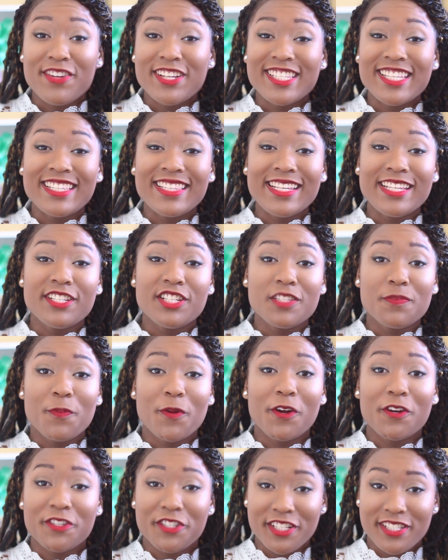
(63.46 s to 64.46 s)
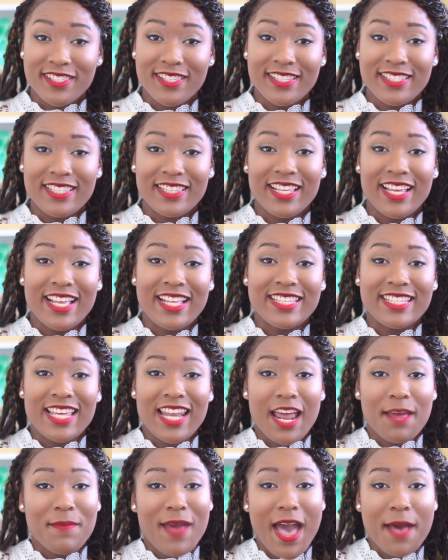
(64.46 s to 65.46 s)
I recently just purchased this lens
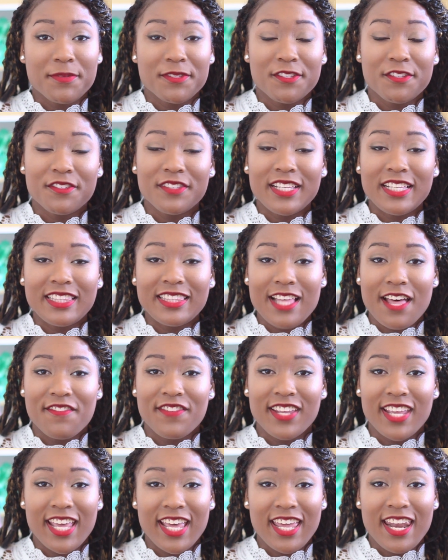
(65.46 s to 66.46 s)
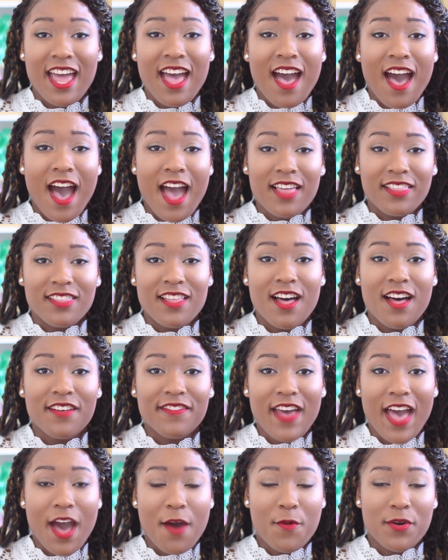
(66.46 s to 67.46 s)
and I'm absolutely loving it. I
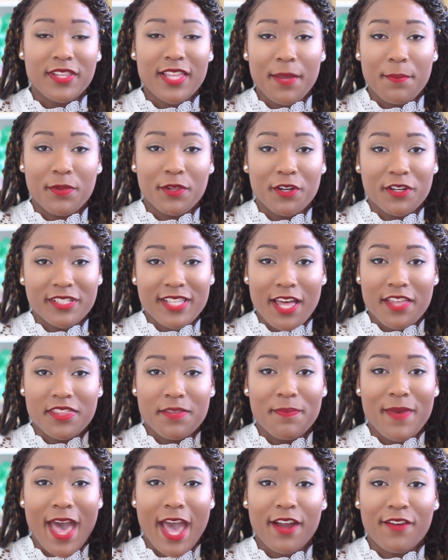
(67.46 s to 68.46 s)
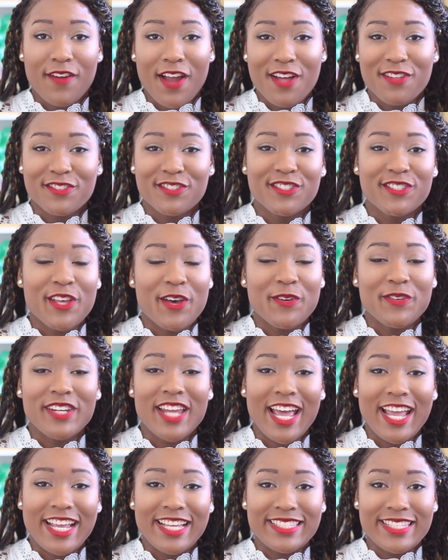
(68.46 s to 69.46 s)
love how it like blurs out the background so
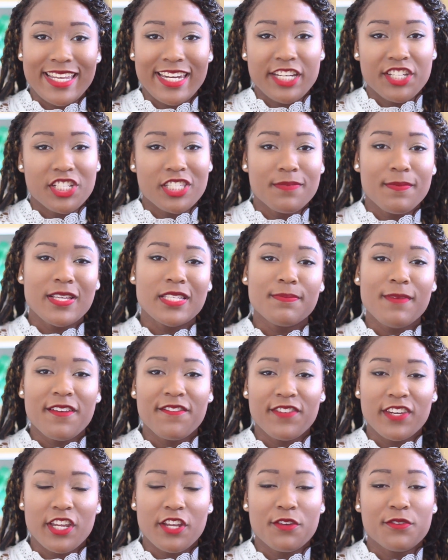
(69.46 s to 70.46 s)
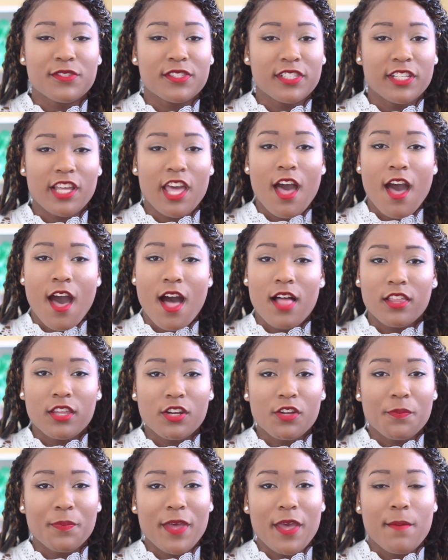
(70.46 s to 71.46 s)
nice, and it just makes my videos look a
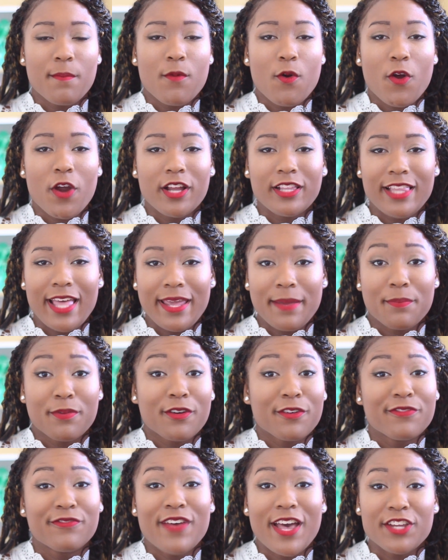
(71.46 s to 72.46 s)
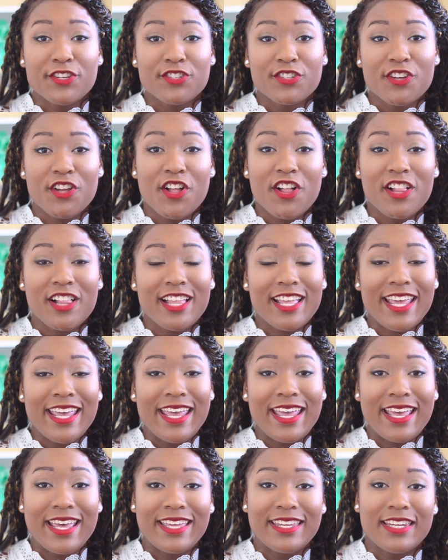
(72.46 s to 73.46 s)
little bit more like professional
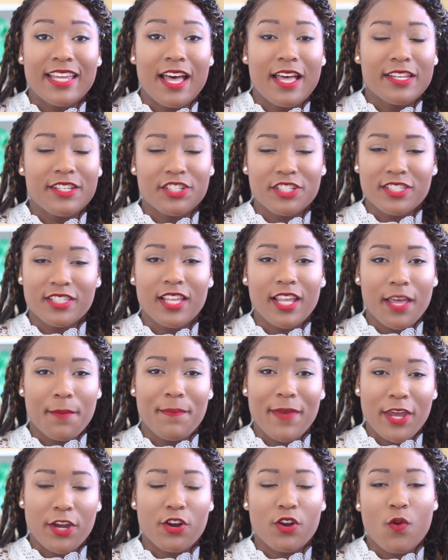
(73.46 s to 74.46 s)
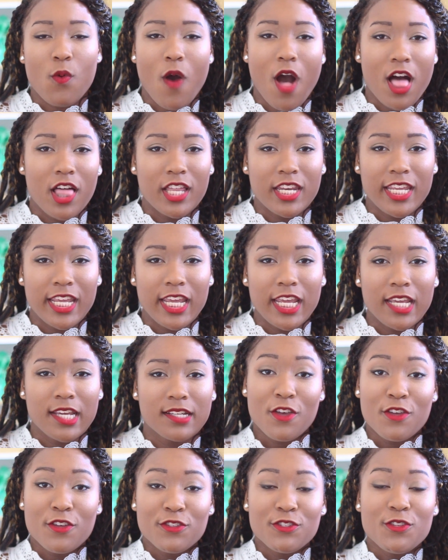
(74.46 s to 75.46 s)
and just like a better quality.
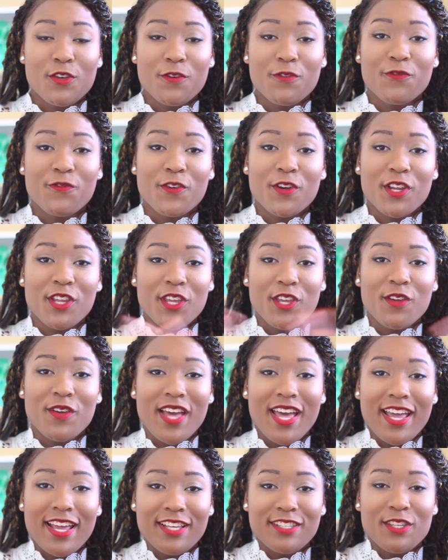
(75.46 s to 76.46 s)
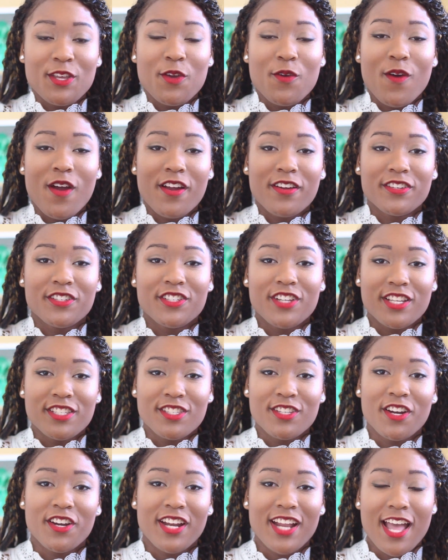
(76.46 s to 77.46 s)
So for you guys who are
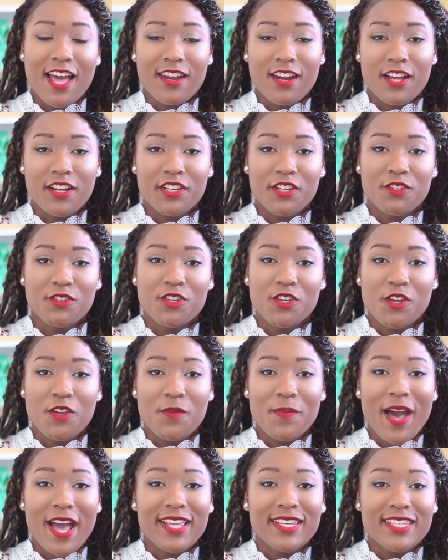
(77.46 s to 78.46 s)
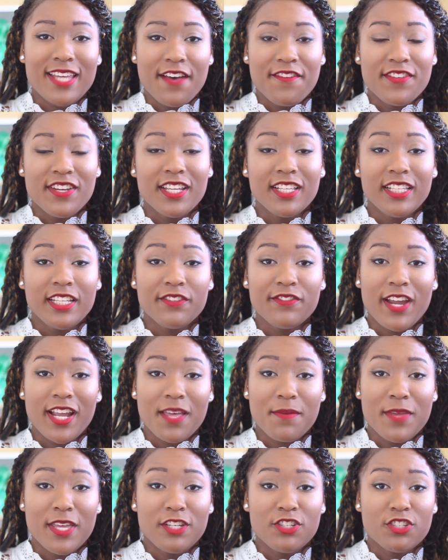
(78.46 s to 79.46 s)
just starting out on YouTube, I definitely
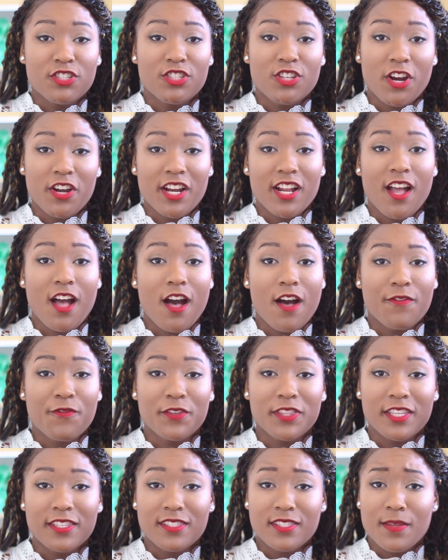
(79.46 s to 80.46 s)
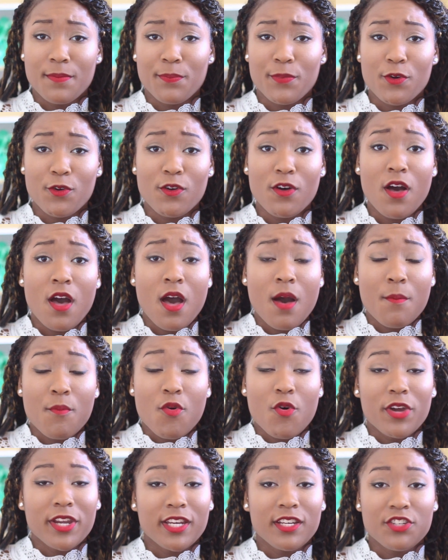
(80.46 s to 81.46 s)
recommend just starting off with a simple
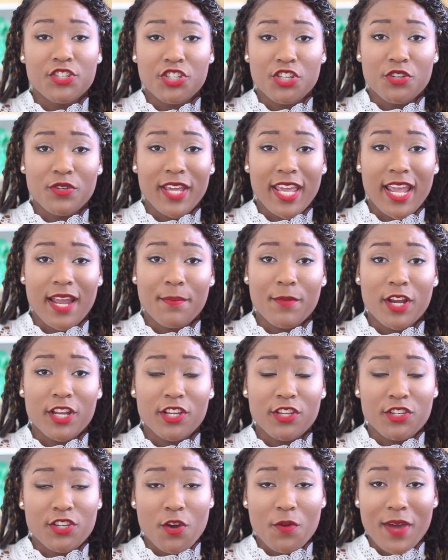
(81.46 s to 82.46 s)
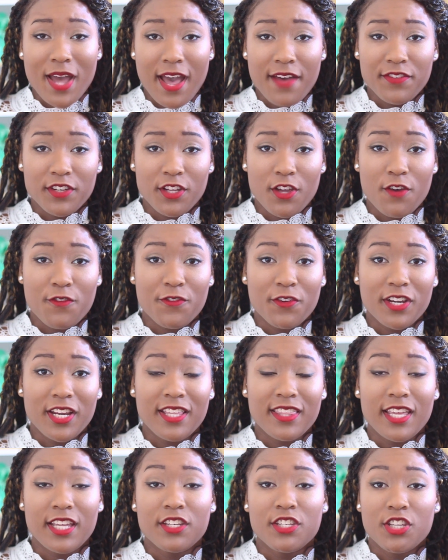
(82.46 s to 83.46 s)
point and shoot camera. You don't have to go for
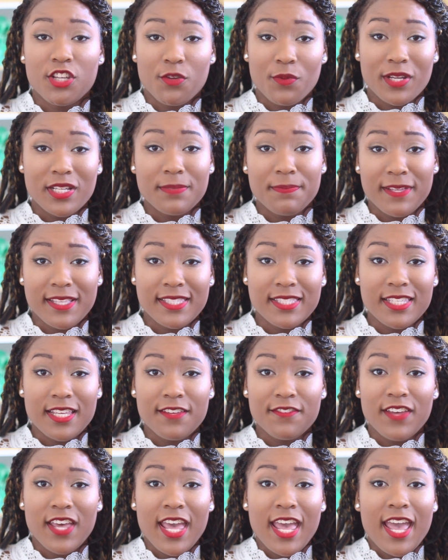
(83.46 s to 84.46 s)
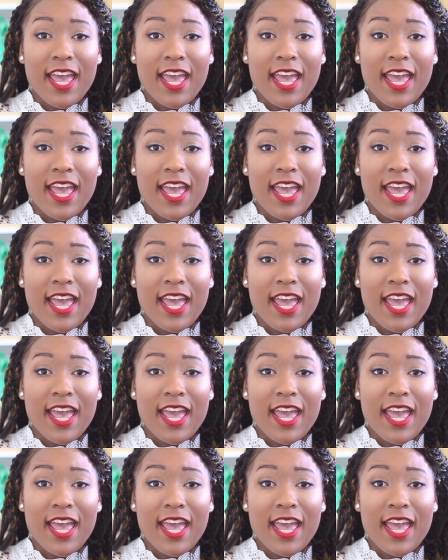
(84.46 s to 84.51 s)
anything too expensive,